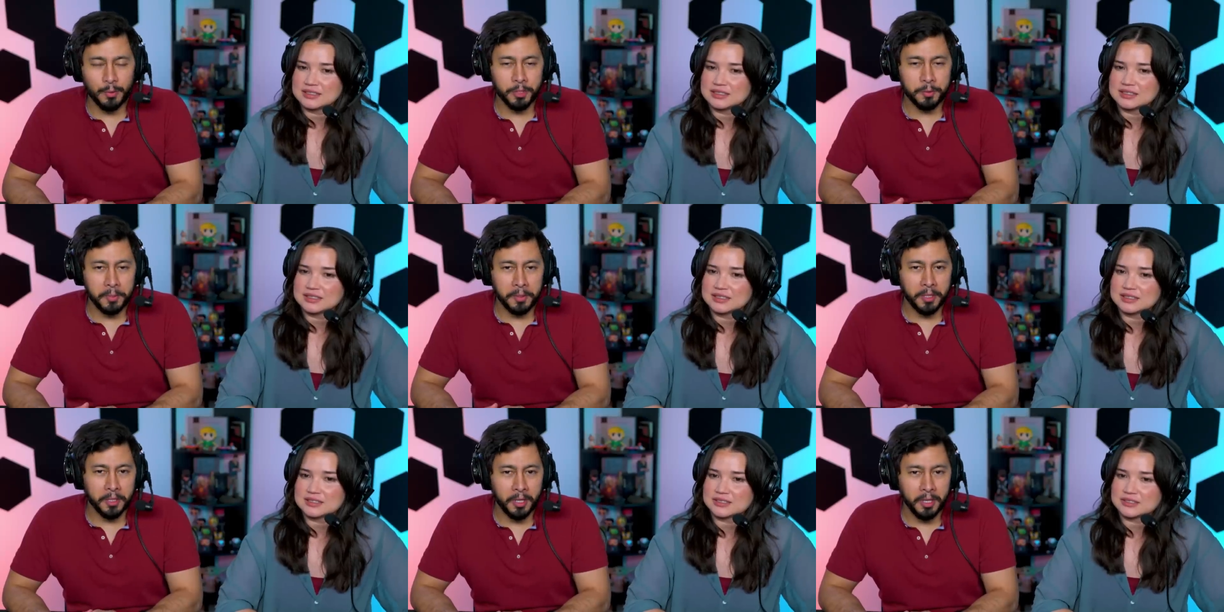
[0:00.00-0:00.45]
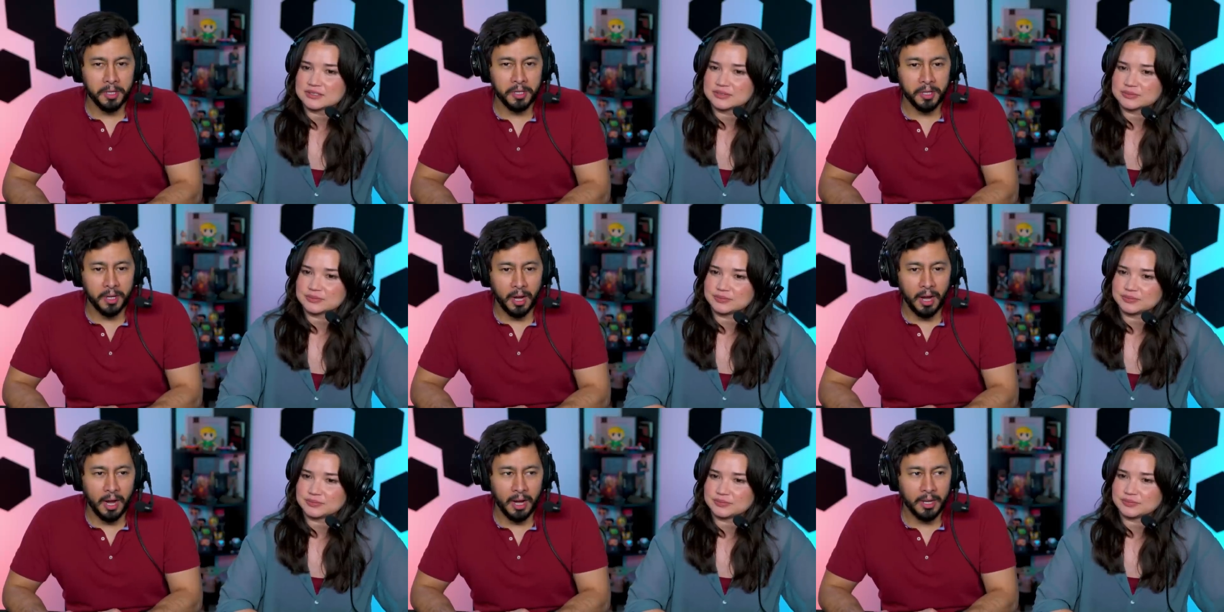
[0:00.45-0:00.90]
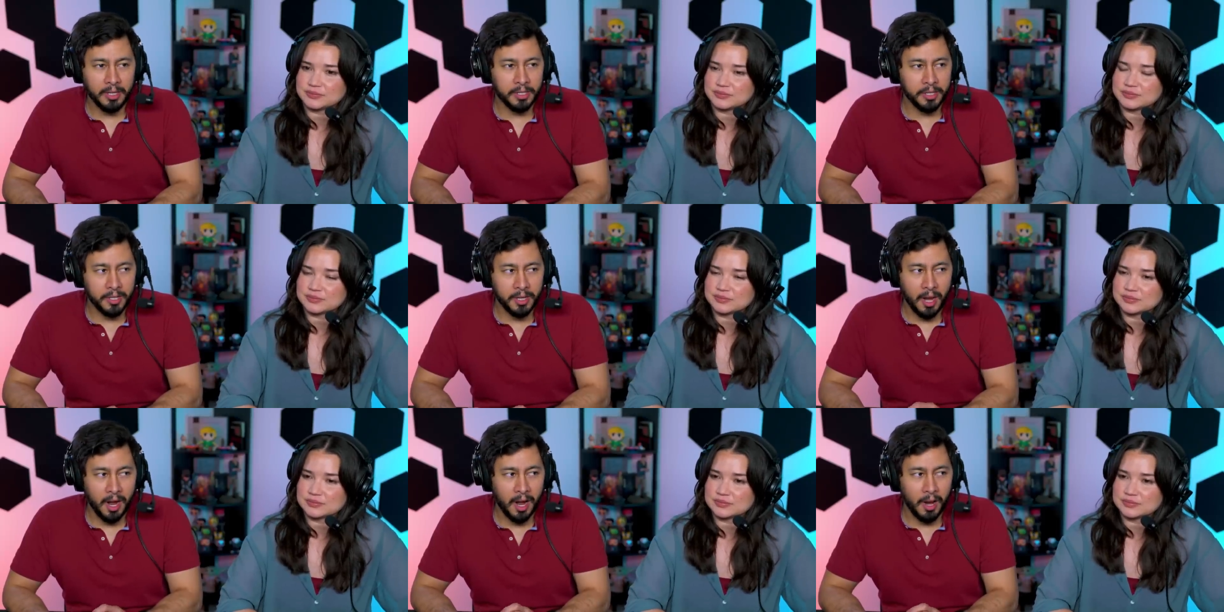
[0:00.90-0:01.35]
Speaker 1: we spent in India, I
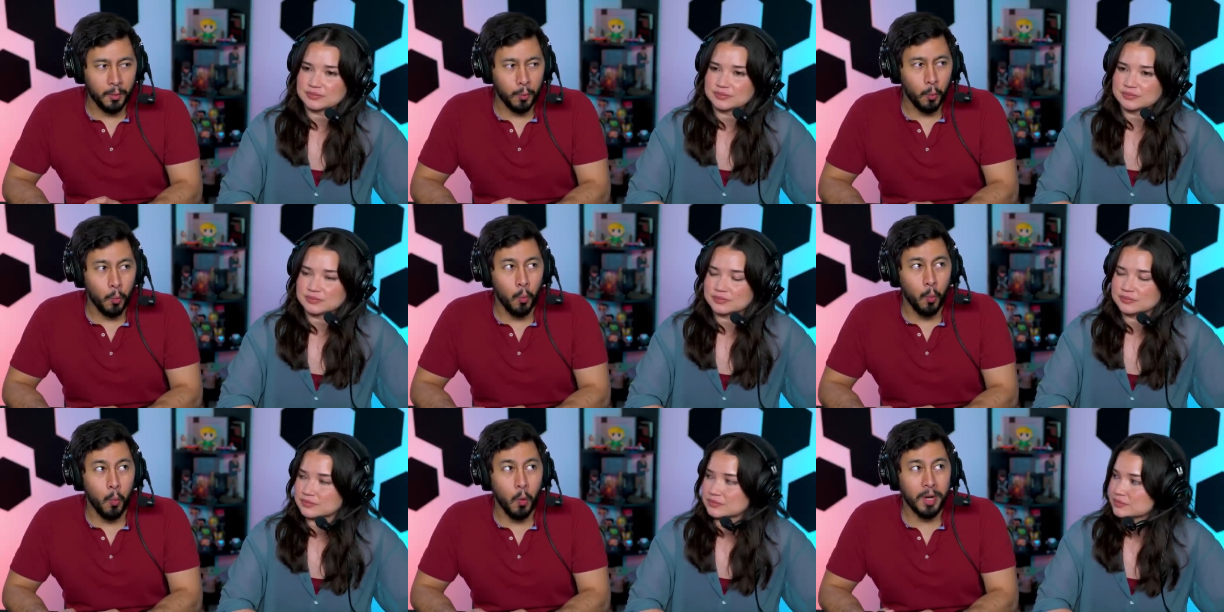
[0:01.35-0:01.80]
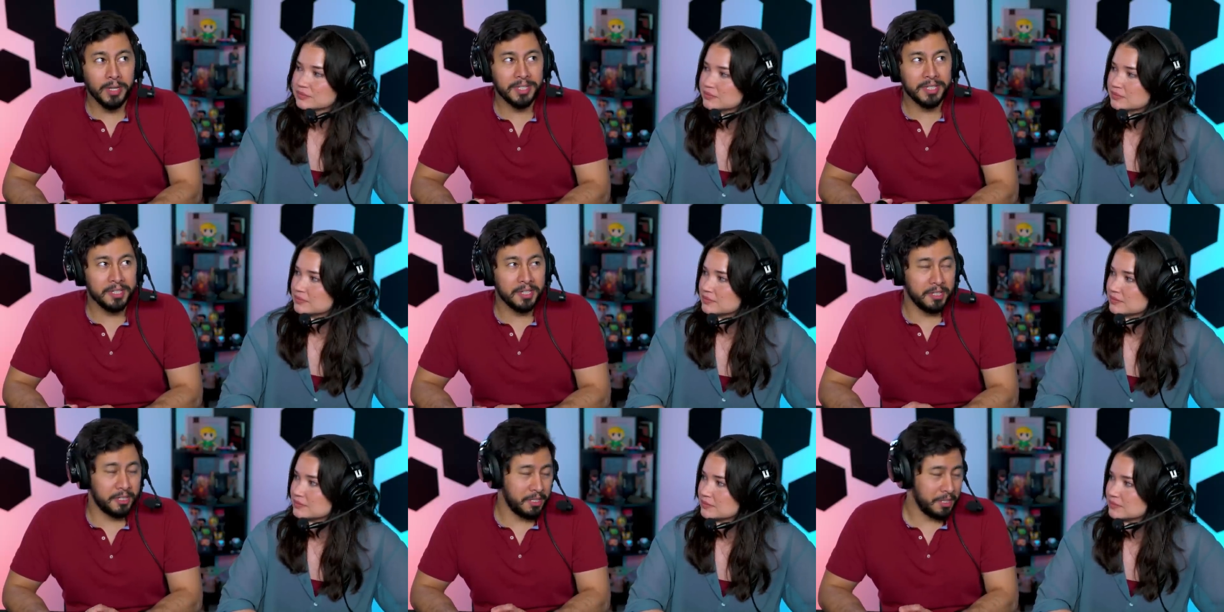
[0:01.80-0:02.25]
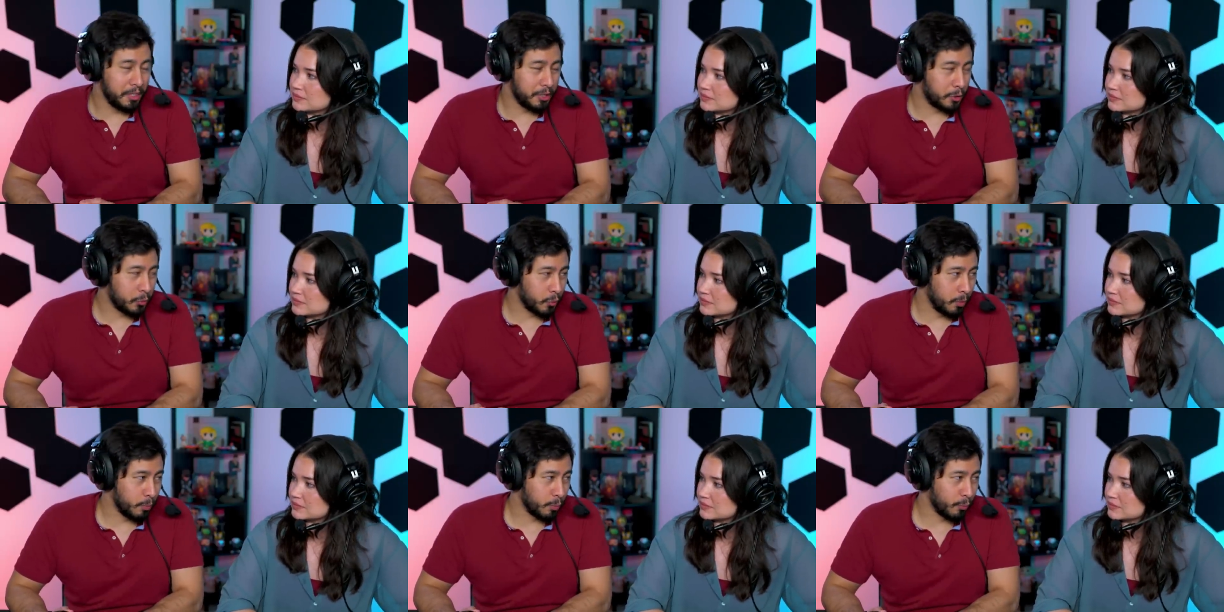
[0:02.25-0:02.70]
did not once see a street